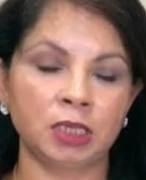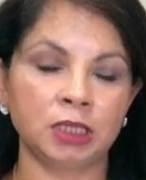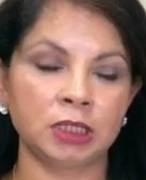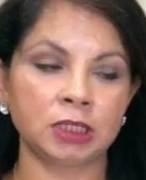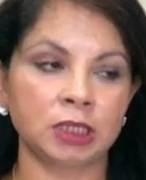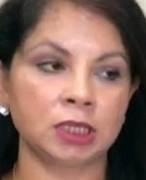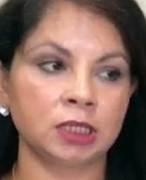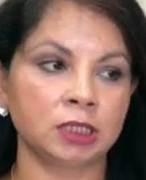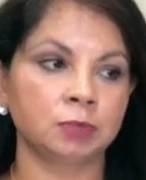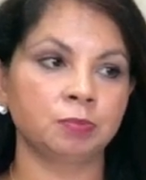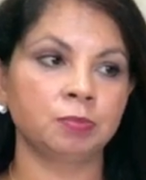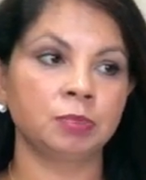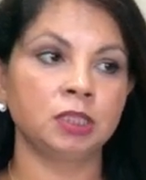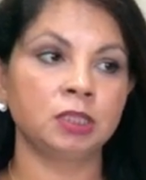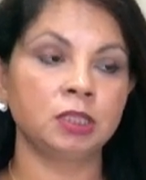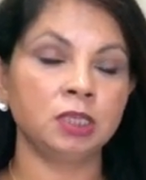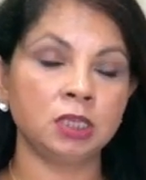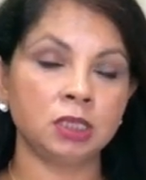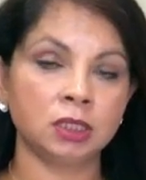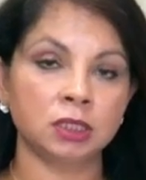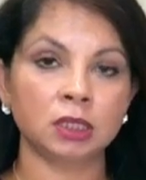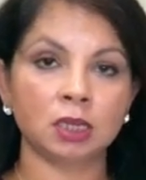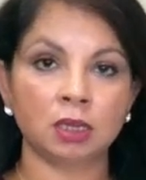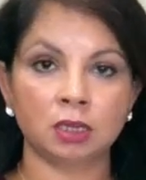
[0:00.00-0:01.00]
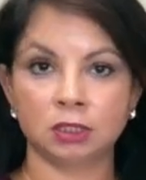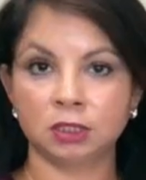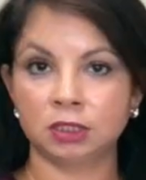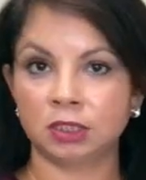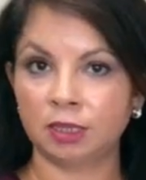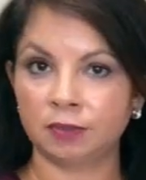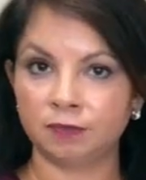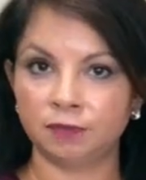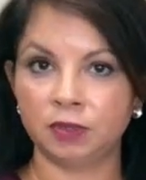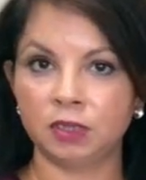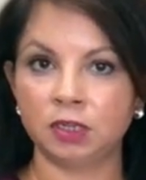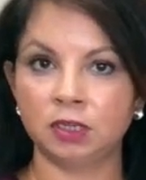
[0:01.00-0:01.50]
basis. But these are
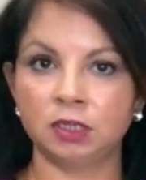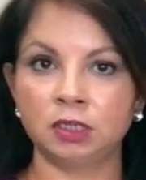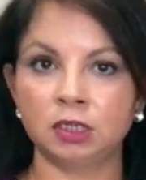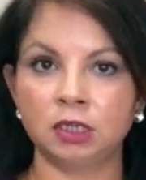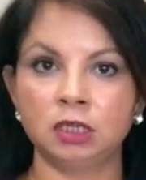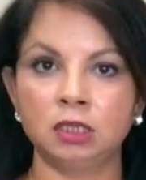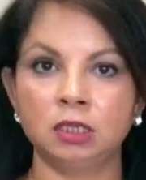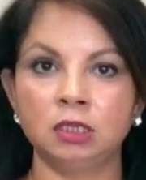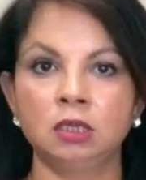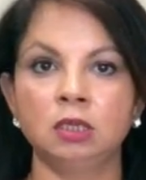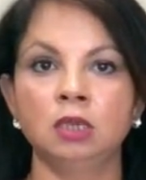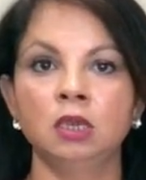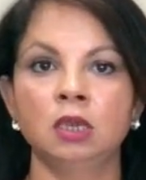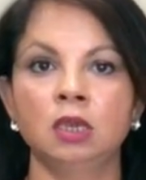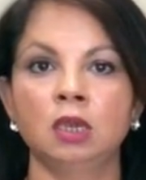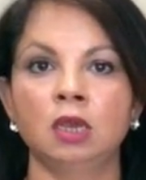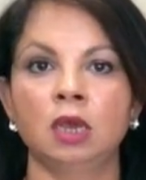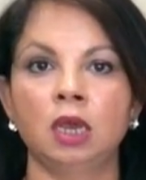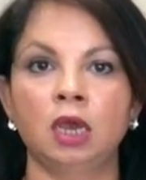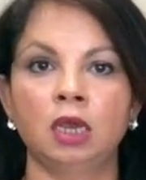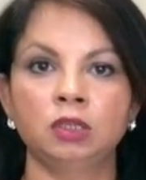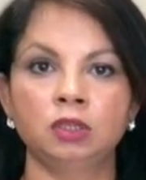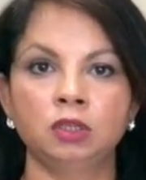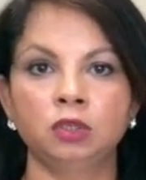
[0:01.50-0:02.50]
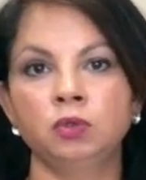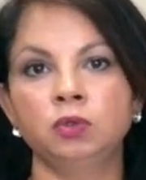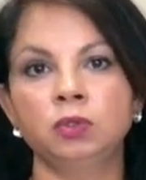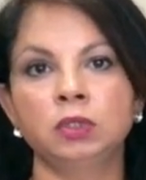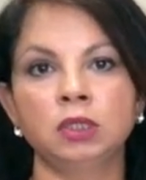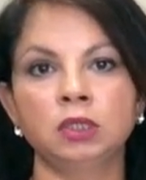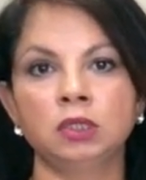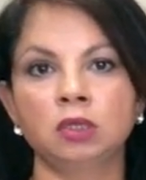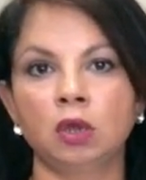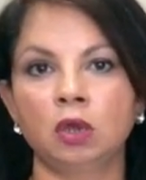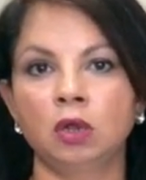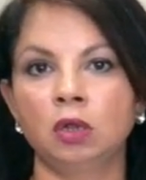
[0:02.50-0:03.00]
definitely, I
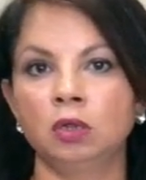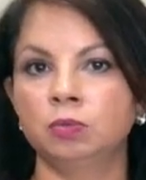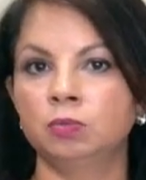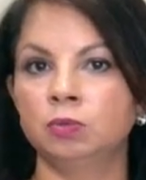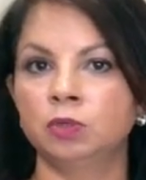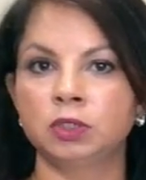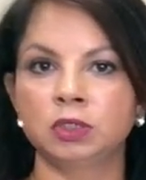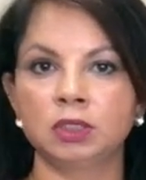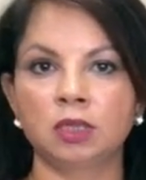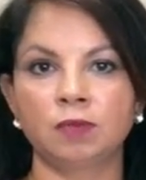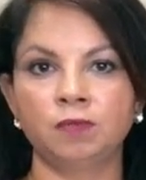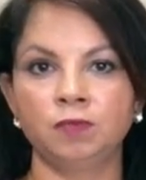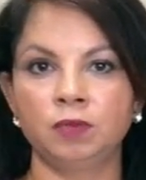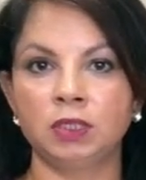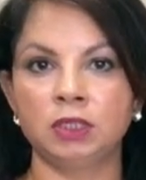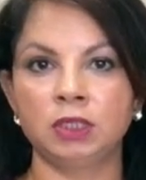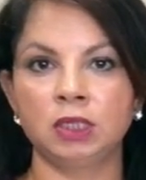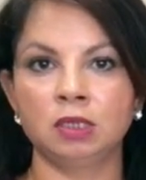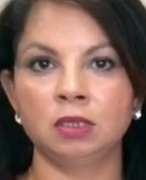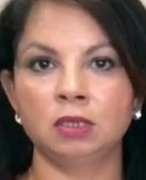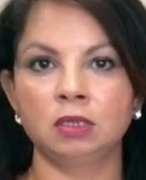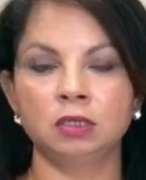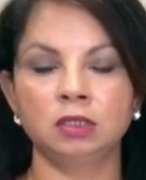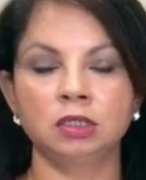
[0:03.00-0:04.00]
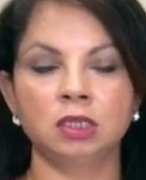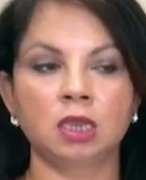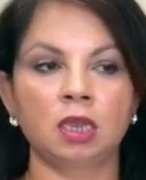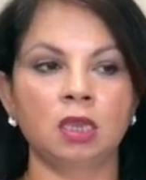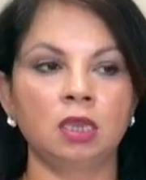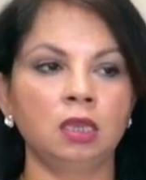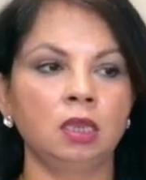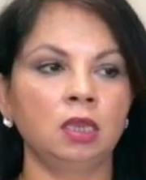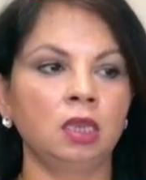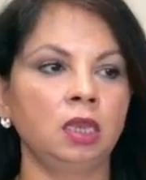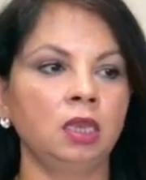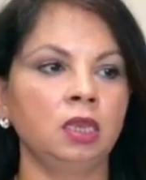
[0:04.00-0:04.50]
use it almost every single
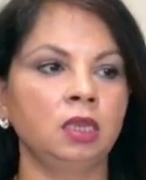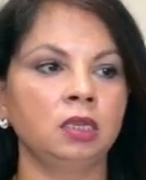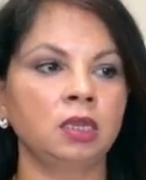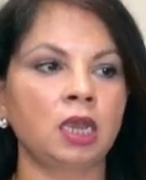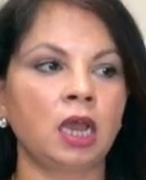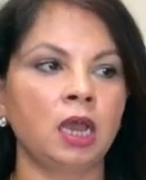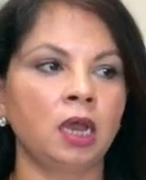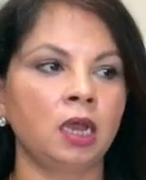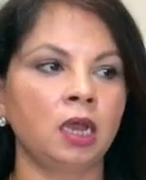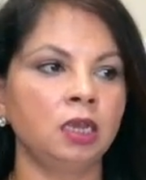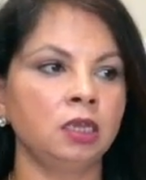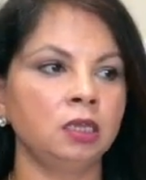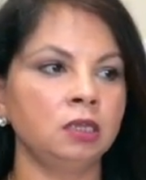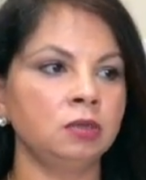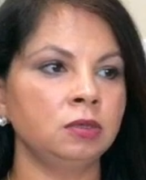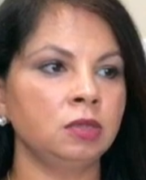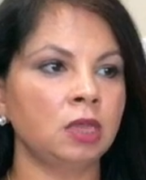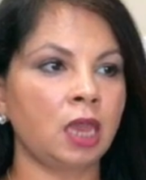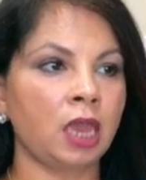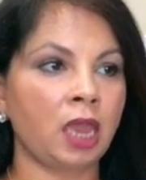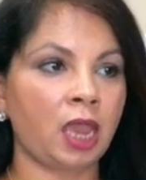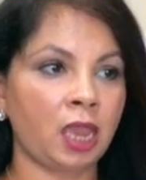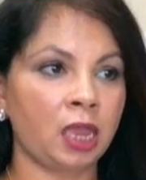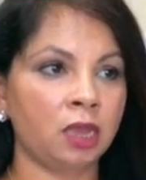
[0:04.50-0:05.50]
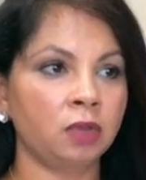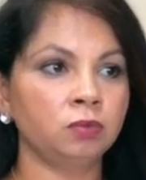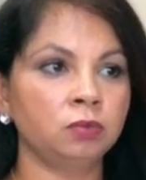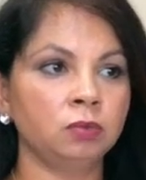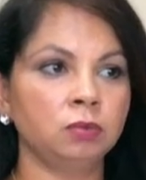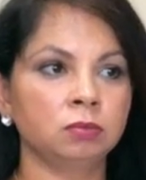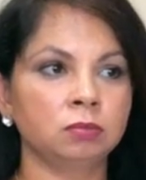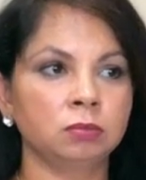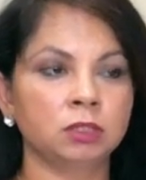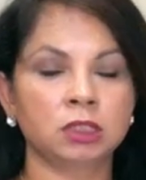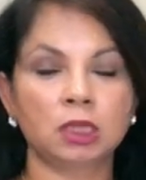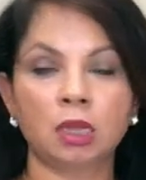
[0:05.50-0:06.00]
day, and I
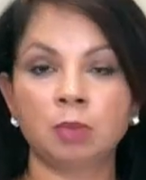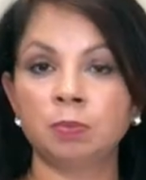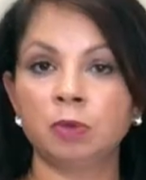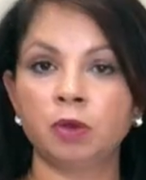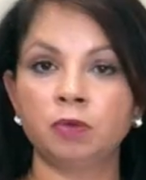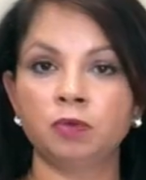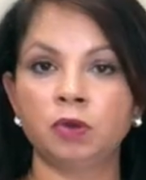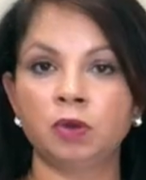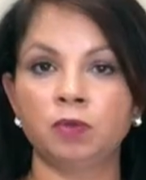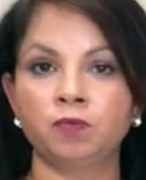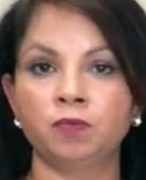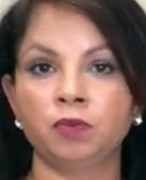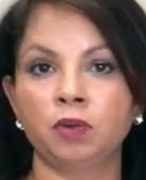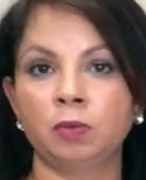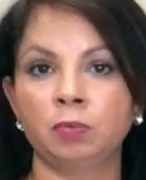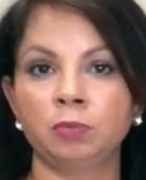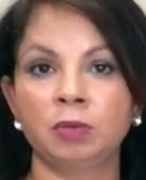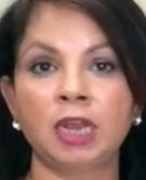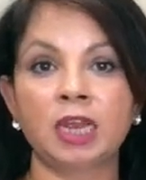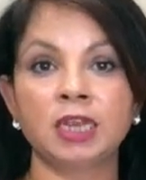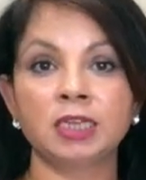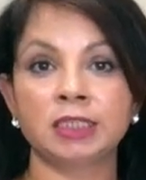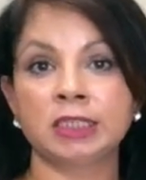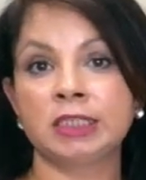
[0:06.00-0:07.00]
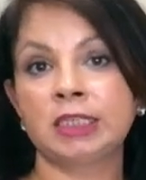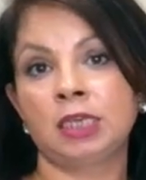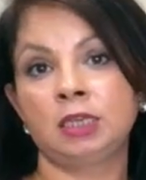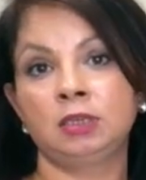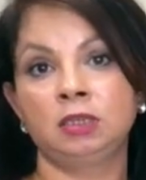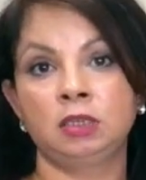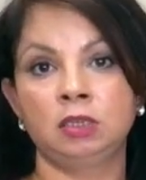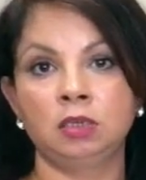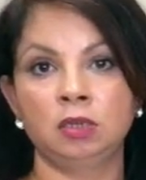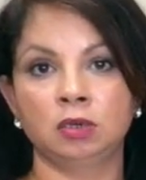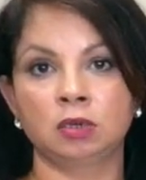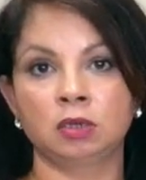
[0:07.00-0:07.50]
have some of them from last
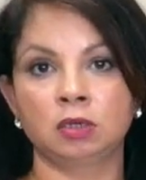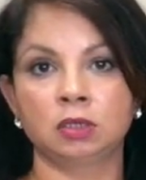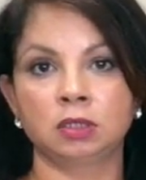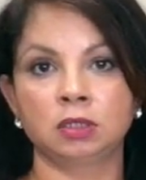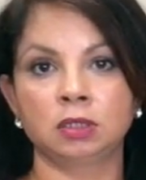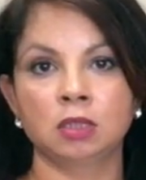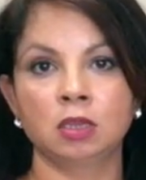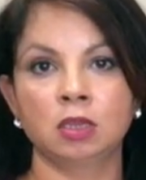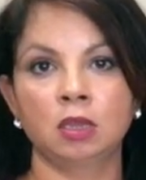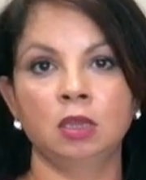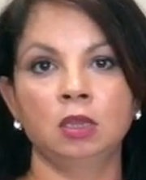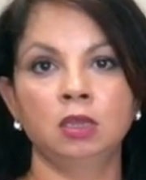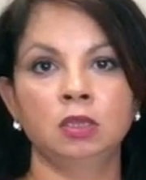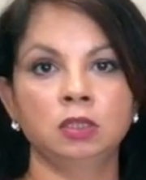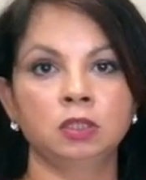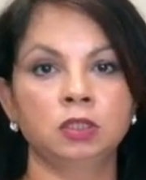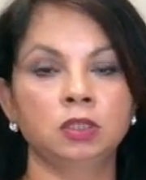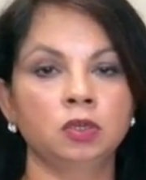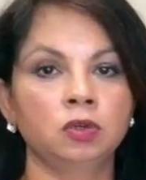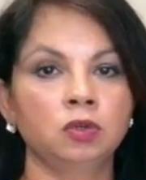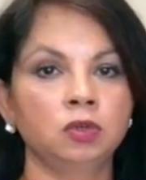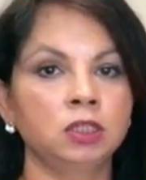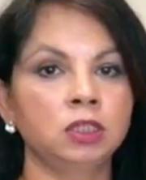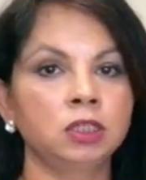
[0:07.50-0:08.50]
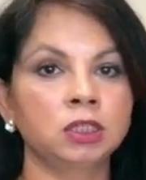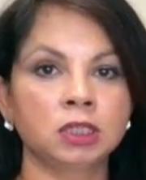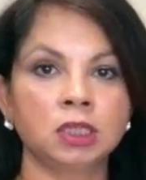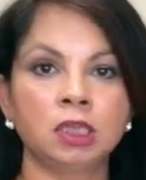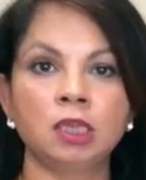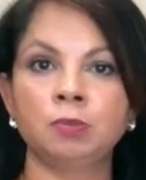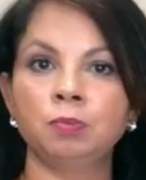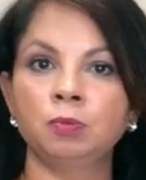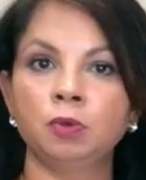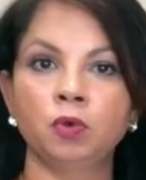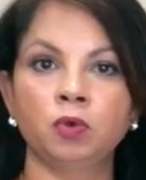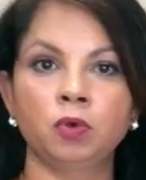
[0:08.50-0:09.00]
10 years. So it's
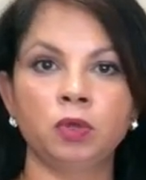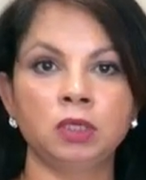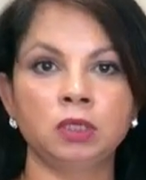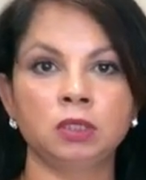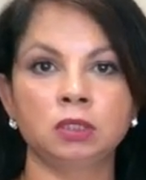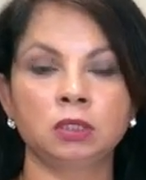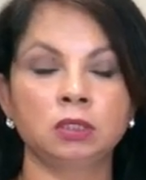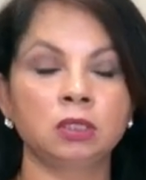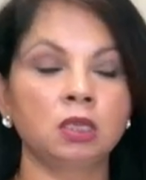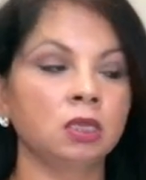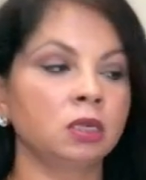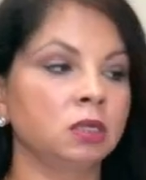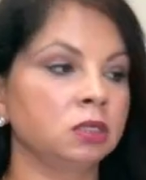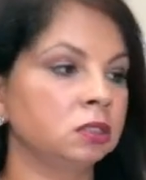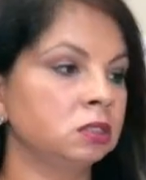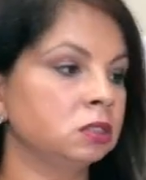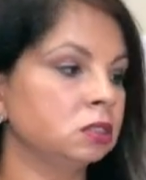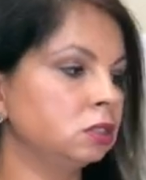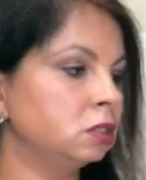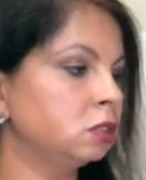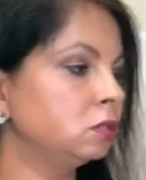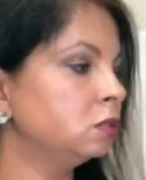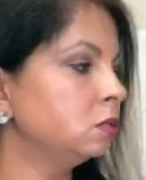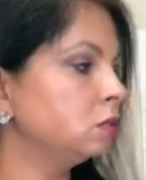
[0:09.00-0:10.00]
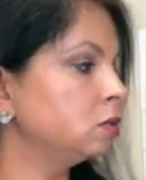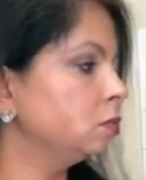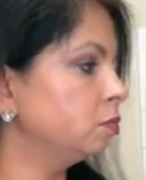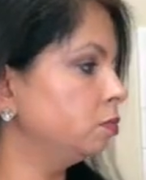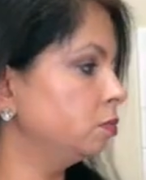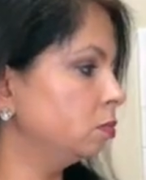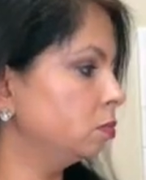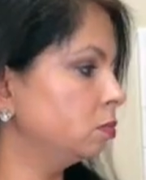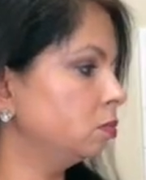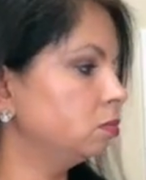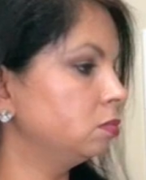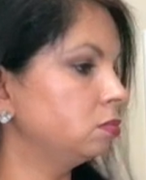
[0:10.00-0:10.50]
keep going, they are still
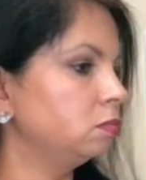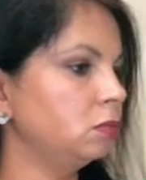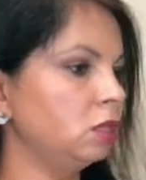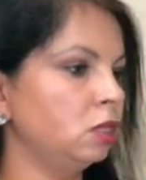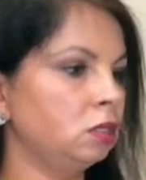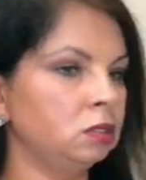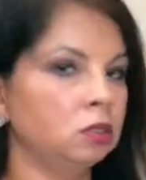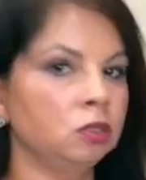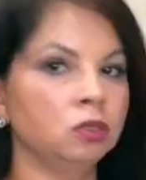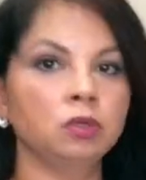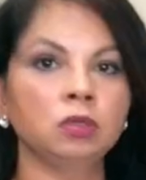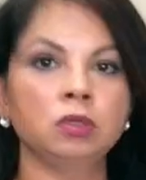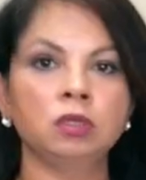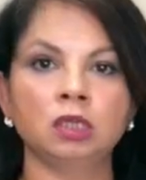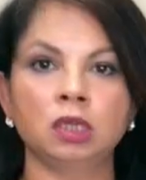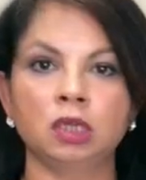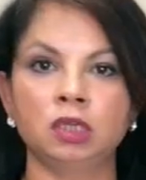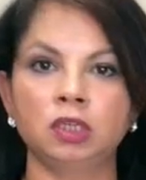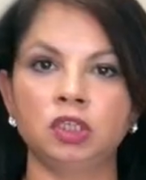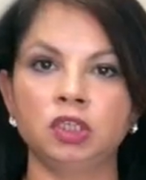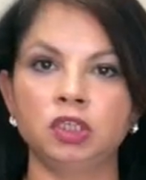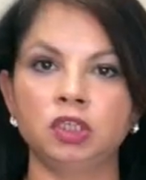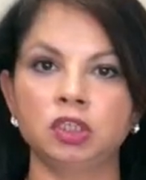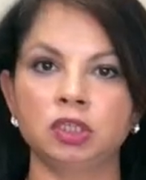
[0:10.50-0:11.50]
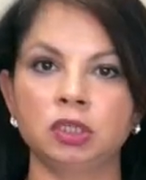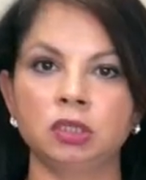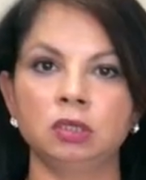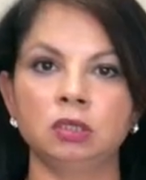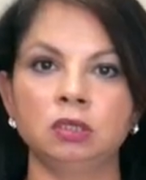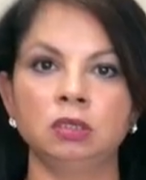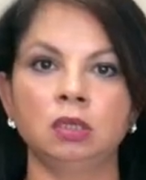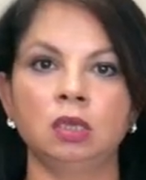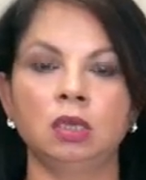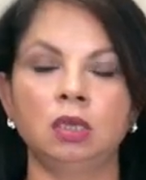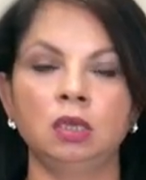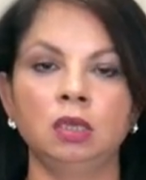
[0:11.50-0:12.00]
in a good
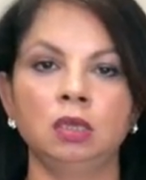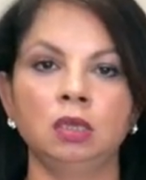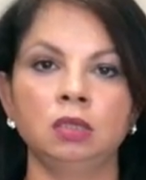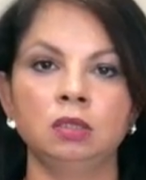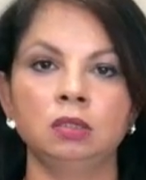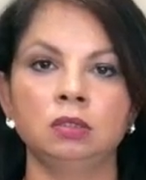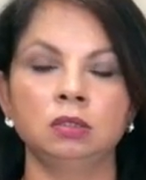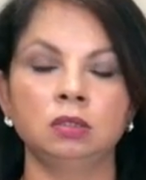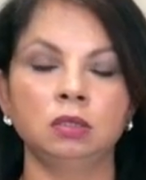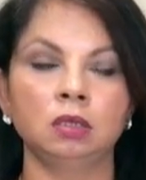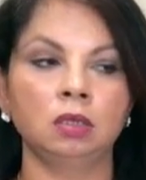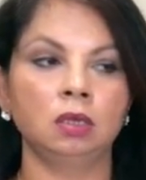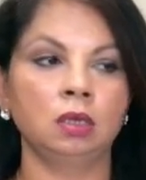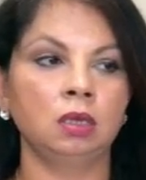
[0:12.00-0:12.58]
condition, and